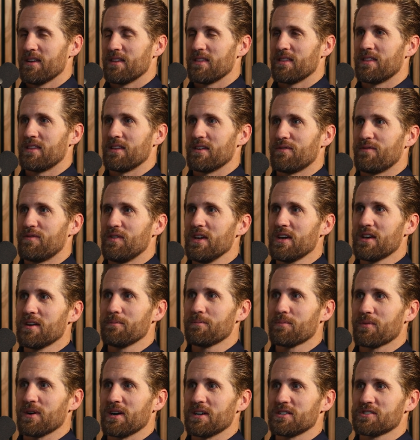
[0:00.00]
The fee
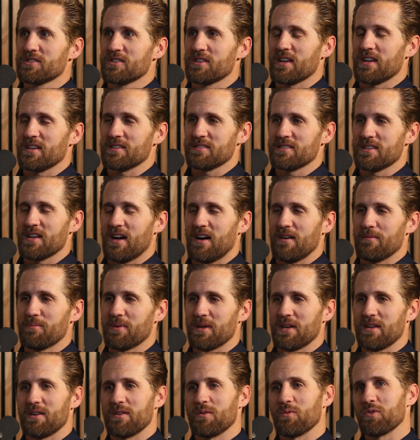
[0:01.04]
compression has not
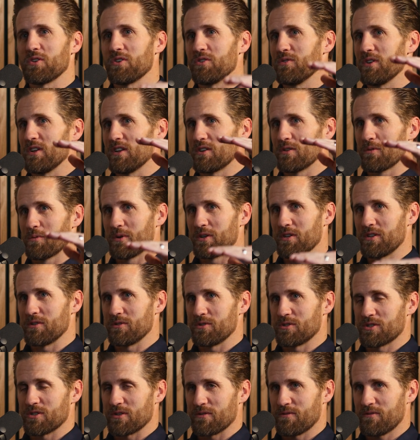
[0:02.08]
been, you need to
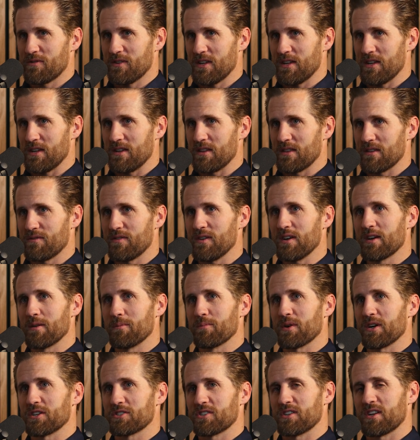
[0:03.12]
reduce your fee. The fee
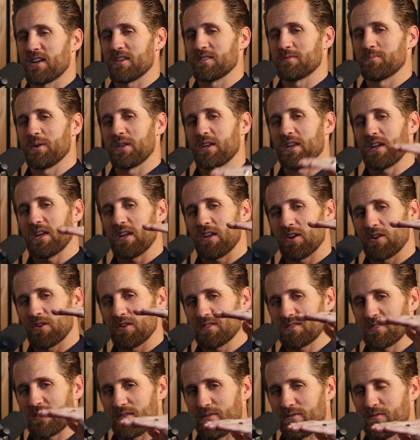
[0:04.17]
compression has been, here
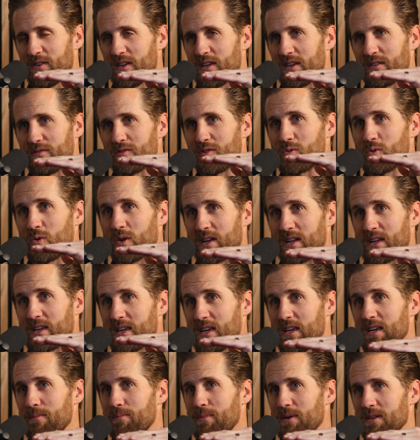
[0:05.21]
is the fee. If you want to
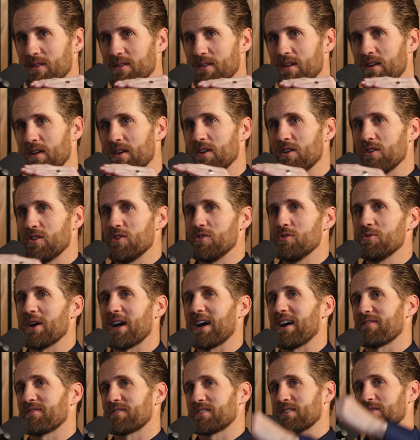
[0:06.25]
keep it, you
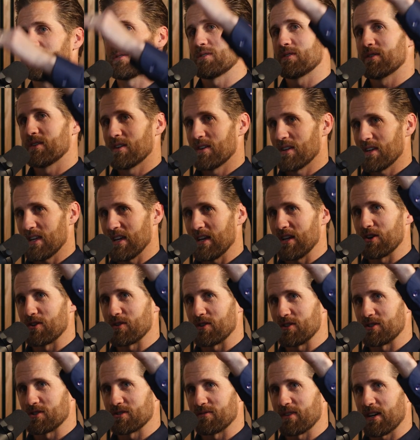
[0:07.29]
have to
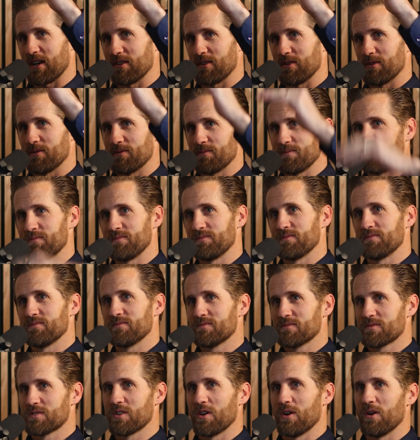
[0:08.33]
increase your value.
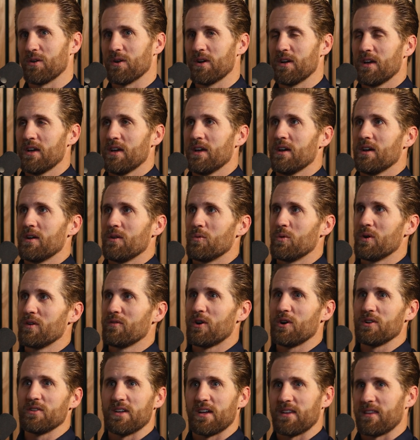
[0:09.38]
So we've
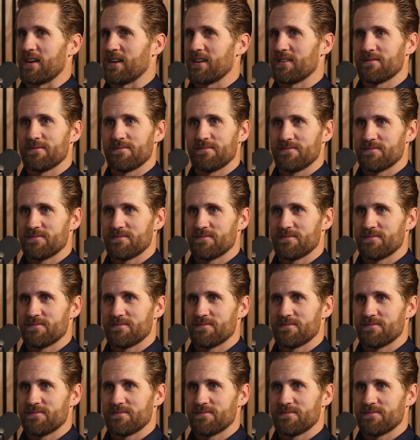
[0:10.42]
all done that.